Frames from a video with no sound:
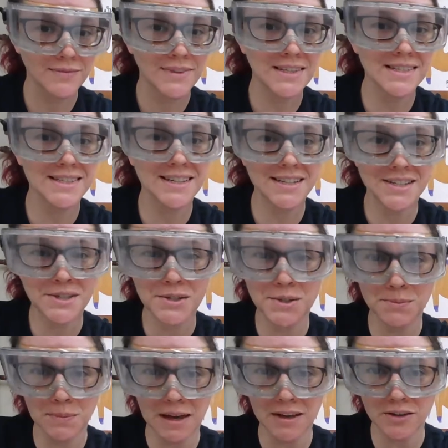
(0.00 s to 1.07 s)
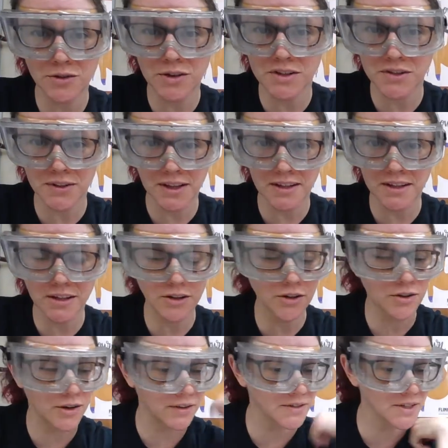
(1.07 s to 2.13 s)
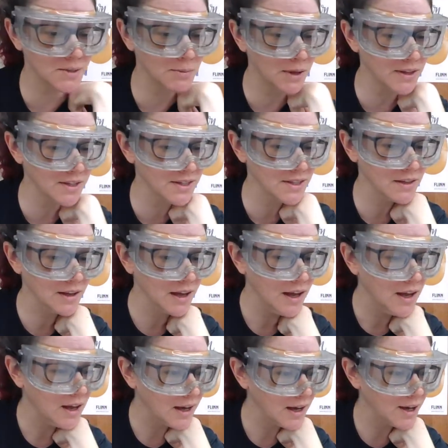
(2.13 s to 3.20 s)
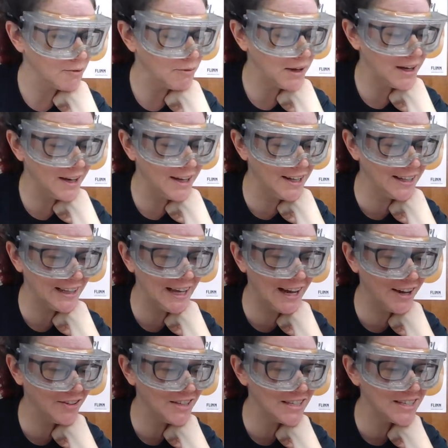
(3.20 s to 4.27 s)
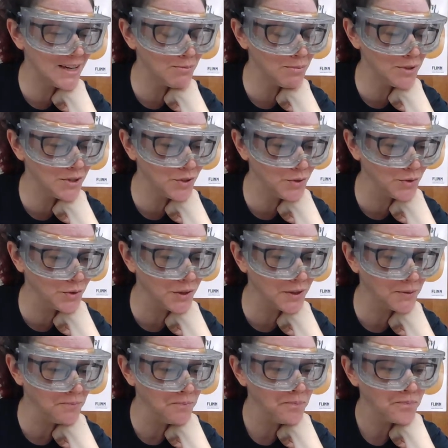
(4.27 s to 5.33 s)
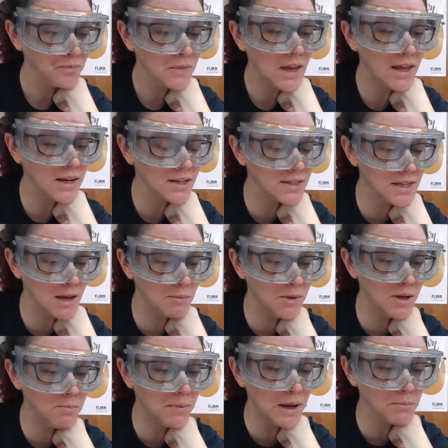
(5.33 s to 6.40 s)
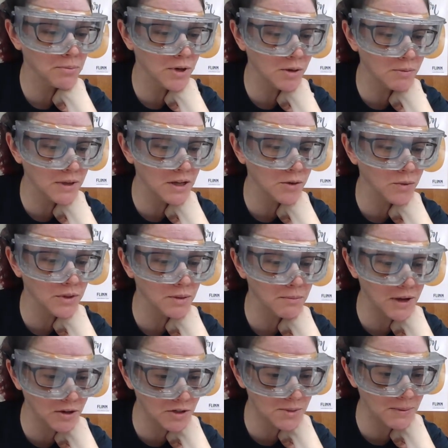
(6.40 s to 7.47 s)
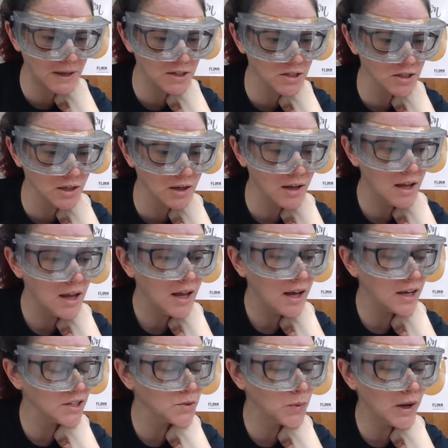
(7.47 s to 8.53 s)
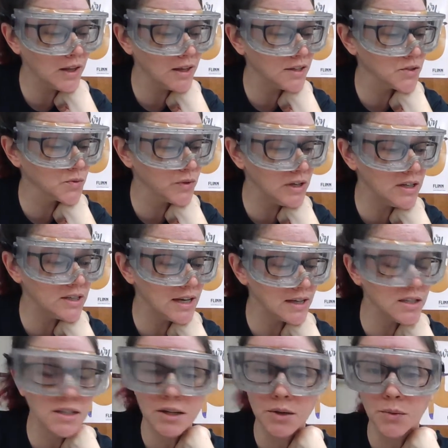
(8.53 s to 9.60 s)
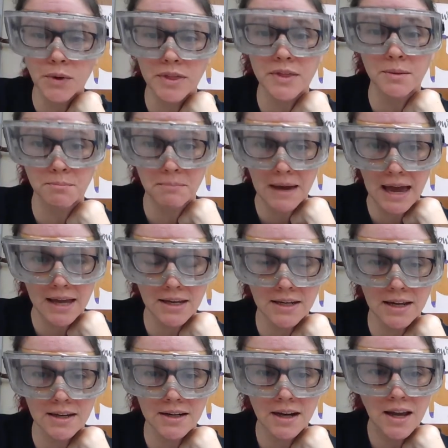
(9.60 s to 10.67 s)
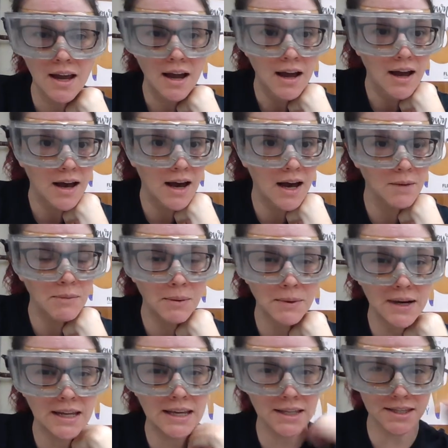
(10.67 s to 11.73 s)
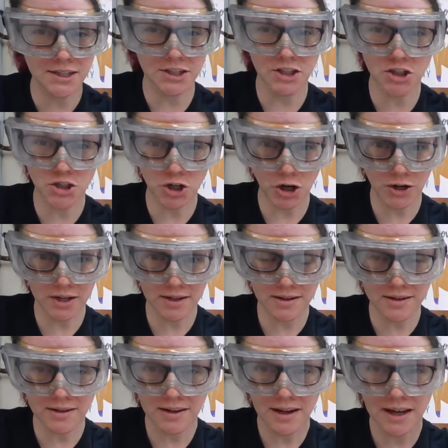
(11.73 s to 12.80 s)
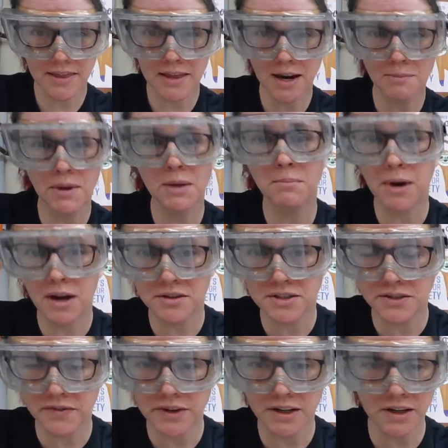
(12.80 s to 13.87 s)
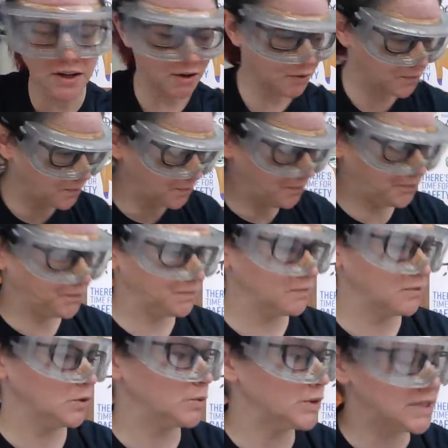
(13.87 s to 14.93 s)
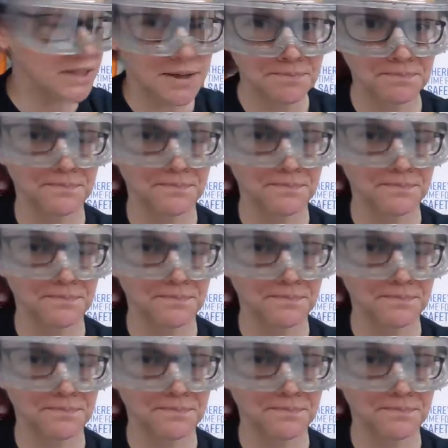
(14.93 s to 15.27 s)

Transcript: This is going to smell. You guys are lucky you don't have to smell this. Allow the sample to cool and examine it by probing it with a microspatula as well as retesting with the magnet. I'm going to get this started and then I might pause the video. We'll see.